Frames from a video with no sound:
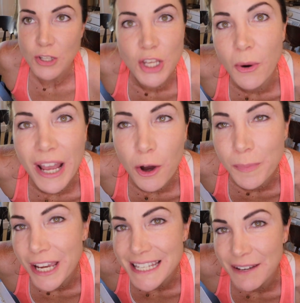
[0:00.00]
So I hope
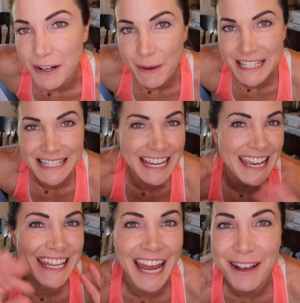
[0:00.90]
you guys have an amazing
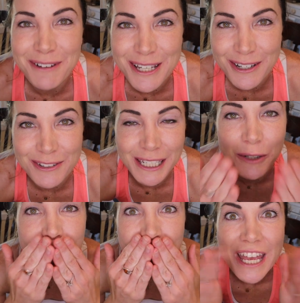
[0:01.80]
day and I will talk to you
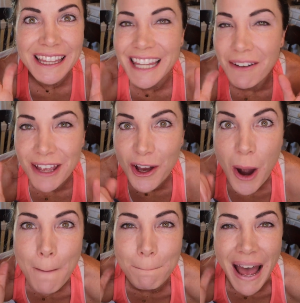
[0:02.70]
later. Love you.
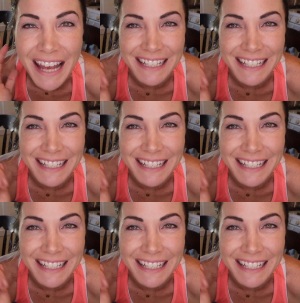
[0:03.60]
Bye.